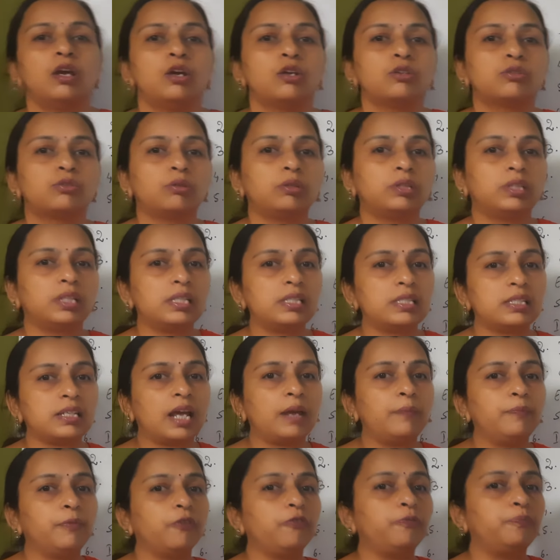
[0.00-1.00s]
So this
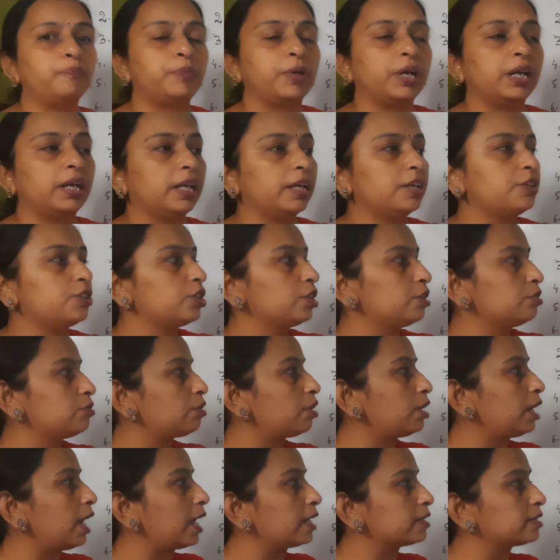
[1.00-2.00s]
type of predictions
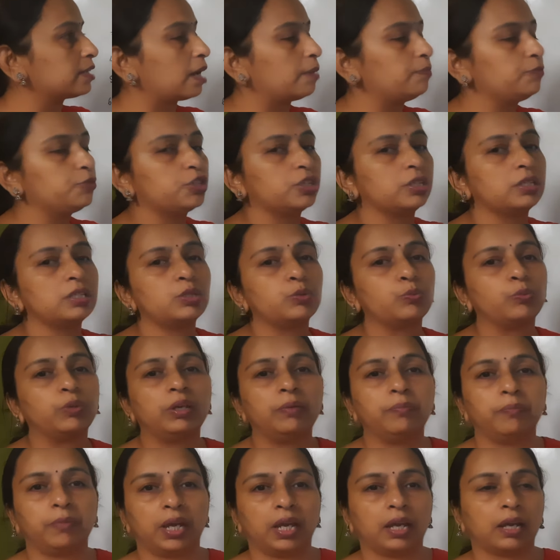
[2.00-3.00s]
or assumptions we
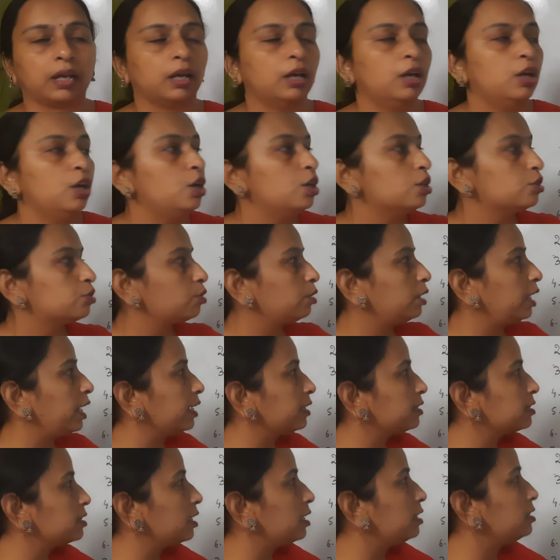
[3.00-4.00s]
make. So
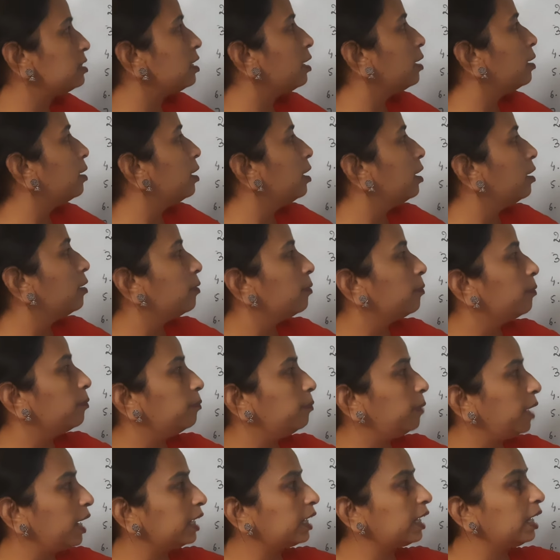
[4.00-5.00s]
next is
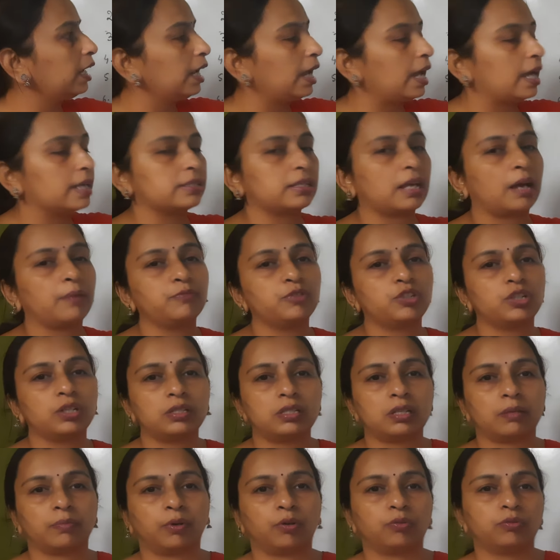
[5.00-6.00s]
making assumptions
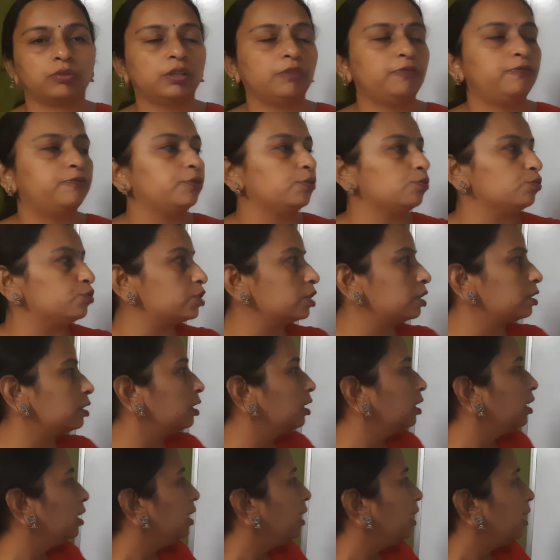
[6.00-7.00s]
about the future.
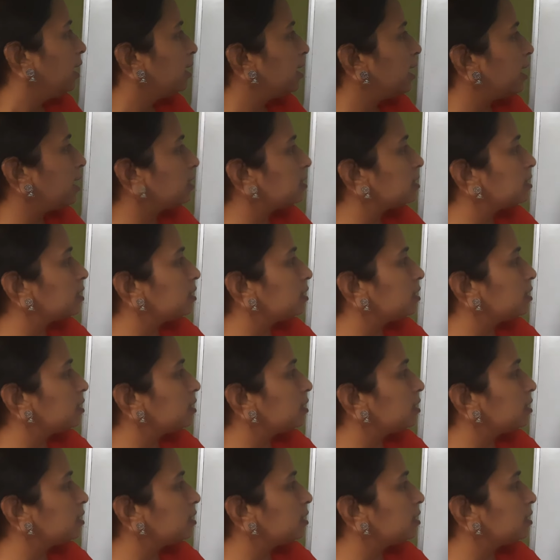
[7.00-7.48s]
Next